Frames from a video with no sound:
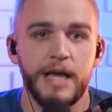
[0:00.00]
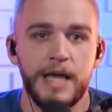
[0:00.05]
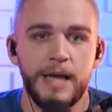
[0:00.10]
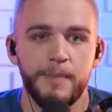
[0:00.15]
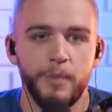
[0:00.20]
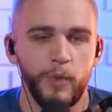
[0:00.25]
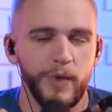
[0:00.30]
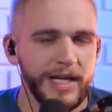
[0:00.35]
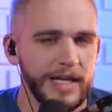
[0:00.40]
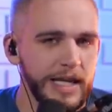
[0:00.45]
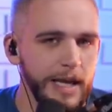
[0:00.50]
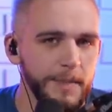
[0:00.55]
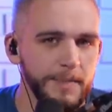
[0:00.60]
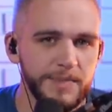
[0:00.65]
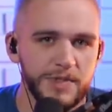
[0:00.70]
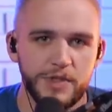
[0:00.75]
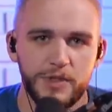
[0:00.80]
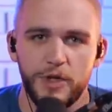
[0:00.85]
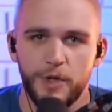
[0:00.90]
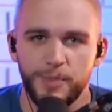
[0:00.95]
But when it comes
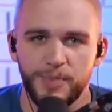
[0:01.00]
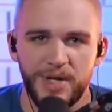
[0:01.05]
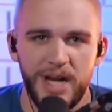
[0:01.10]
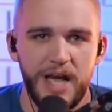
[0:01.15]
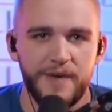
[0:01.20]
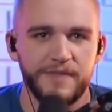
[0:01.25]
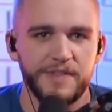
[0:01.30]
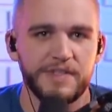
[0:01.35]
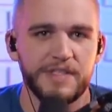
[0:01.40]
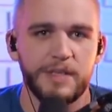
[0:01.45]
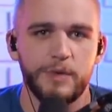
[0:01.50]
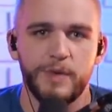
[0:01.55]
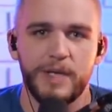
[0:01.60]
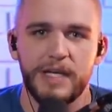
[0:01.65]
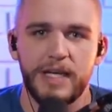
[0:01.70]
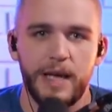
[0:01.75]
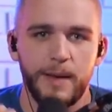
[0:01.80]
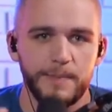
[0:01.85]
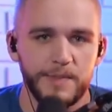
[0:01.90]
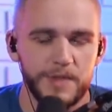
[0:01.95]
to your prophecy, when it
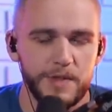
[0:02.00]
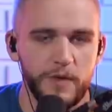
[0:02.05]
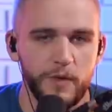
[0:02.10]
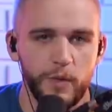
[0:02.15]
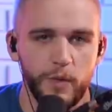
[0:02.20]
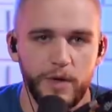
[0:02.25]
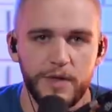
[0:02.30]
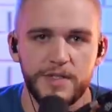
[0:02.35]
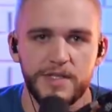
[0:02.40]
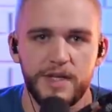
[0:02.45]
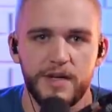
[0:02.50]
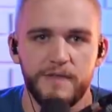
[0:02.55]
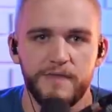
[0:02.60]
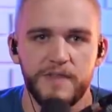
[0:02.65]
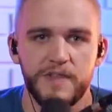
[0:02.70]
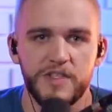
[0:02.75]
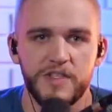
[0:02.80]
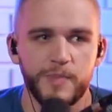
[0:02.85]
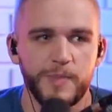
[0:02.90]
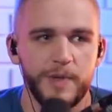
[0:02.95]
comes to the words of
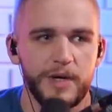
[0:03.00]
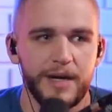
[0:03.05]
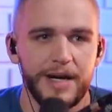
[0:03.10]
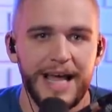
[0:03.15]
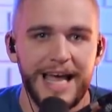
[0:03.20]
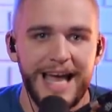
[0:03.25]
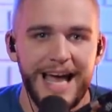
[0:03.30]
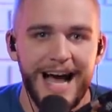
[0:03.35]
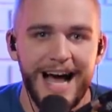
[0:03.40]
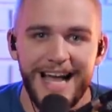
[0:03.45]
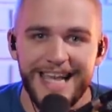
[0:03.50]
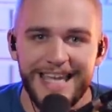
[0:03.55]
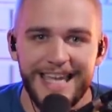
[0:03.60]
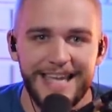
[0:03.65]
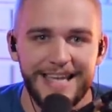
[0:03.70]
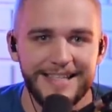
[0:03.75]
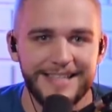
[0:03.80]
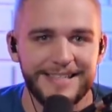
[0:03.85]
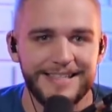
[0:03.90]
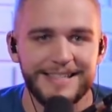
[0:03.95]
the Spirit, I
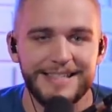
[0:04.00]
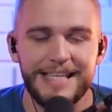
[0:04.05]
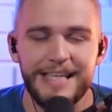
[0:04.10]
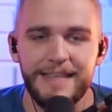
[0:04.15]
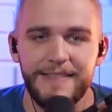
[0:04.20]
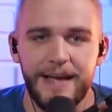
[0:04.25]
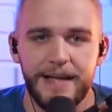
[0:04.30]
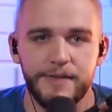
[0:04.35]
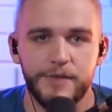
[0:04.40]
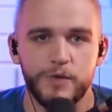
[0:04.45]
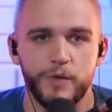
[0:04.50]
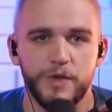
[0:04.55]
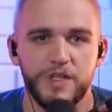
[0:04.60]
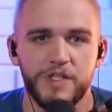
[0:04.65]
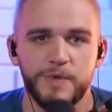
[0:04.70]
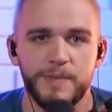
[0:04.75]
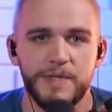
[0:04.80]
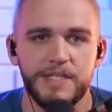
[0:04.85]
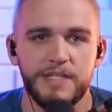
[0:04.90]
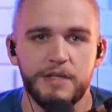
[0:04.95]
can't see that source
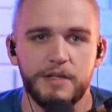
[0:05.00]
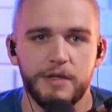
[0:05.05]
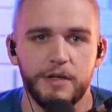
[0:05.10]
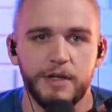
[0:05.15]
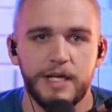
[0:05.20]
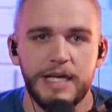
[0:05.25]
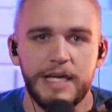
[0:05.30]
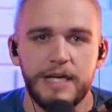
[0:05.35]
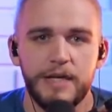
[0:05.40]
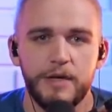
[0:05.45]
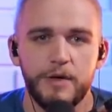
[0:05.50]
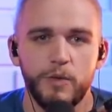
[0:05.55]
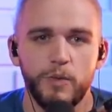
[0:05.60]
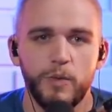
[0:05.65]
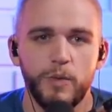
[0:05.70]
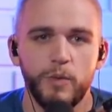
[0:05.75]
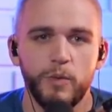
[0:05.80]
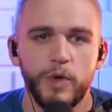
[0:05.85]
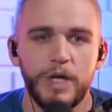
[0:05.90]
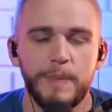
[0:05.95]
material. It,
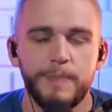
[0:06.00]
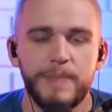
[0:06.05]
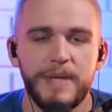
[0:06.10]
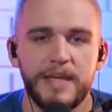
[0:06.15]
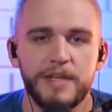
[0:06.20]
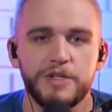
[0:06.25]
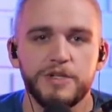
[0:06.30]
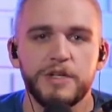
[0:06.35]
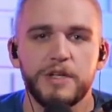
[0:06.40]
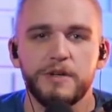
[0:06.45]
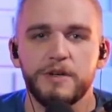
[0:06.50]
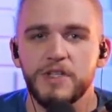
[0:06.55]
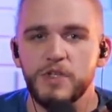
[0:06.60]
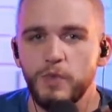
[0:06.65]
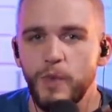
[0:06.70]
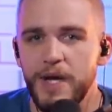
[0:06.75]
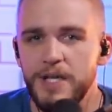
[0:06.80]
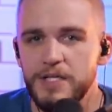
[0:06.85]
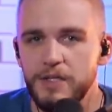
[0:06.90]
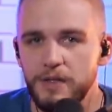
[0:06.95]
would it be a generous
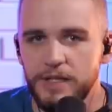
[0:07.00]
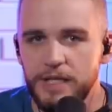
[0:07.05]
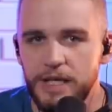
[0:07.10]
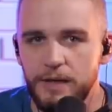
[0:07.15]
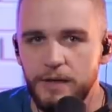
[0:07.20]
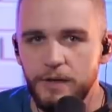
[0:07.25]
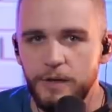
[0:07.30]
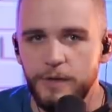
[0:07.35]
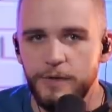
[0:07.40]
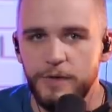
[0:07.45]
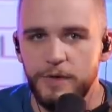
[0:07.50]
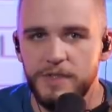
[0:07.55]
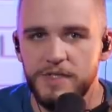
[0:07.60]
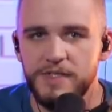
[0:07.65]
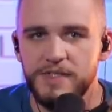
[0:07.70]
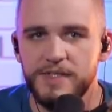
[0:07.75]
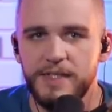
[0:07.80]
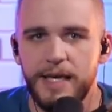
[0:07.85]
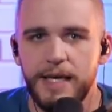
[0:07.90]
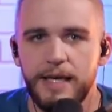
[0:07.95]
way to at Luther to
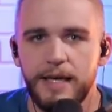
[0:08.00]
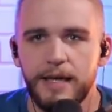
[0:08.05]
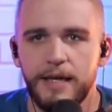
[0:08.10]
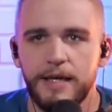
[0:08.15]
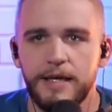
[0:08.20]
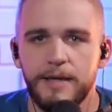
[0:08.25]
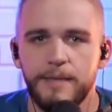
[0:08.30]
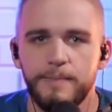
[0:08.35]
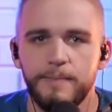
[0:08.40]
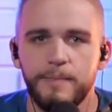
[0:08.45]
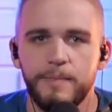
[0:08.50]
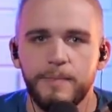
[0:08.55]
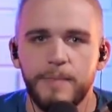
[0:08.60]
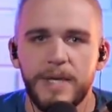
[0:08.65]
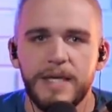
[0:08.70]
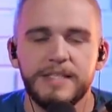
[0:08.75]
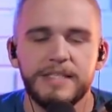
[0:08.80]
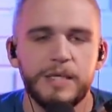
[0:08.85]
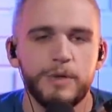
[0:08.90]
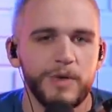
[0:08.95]
say,
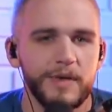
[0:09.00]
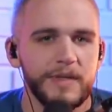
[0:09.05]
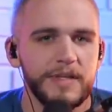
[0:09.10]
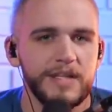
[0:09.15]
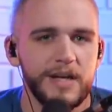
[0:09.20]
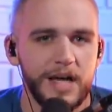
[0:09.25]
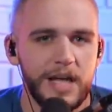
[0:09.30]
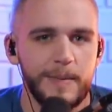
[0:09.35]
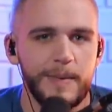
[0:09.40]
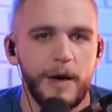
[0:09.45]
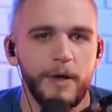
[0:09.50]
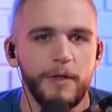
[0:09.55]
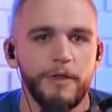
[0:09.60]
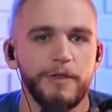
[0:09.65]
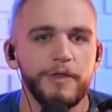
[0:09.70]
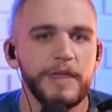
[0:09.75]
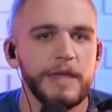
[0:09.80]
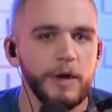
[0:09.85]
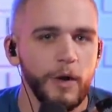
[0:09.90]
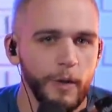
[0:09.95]
is he really talking about
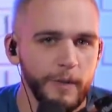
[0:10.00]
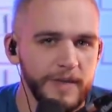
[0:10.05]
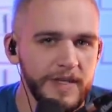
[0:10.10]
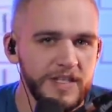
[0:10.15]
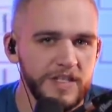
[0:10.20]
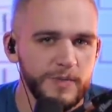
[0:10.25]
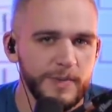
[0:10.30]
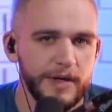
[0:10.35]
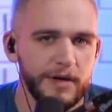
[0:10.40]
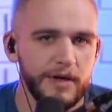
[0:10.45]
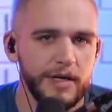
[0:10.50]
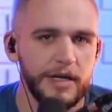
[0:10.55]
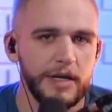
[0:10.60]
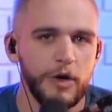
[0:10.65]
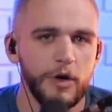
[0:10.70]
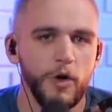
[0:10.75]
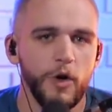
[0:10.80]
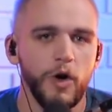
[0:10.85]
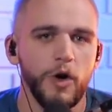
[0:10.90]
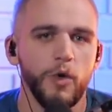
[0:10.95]
the Holy Spirit
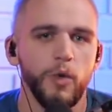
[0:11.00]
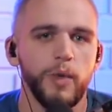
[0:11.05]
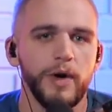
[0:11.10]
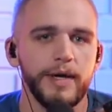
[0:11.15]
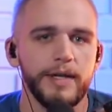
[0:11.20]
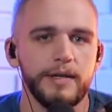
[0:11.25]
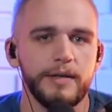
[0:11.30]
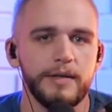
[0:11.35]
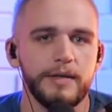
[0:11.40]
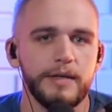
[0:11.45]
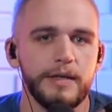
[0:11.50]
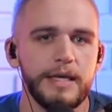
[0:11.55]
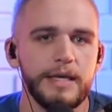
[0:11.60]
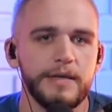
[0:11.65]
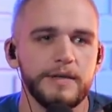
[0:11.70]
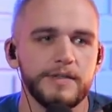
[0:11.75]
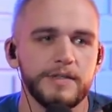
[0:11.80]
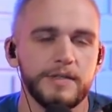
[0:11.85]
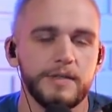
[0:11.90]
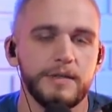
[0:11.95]
or or what he
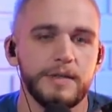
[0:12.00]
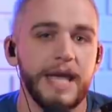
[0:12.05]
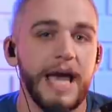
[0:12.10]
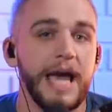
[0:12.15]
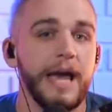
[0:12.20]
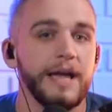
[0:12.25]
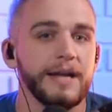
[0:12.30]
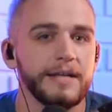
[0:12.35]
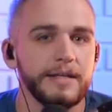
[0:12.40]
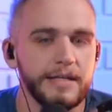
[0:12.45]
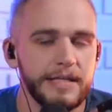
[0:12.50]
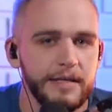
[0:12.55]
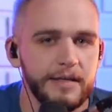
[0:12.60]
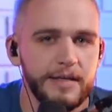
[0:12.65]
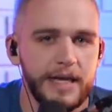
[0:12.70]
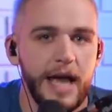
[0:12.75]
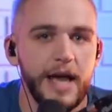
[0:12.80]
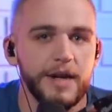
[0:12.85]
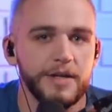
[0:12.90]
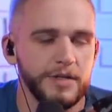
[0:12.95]
is ca- he
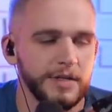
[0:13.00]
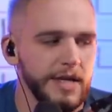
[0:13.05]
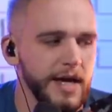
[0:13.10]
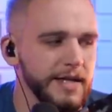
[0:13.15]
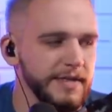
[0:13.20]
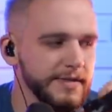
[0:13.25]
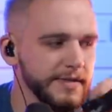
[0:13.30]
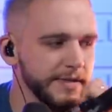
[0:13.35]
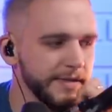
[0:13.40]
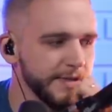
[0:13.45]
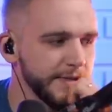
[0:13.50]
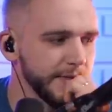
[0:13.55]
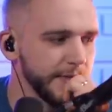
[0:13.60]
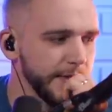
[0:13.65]
characterizes.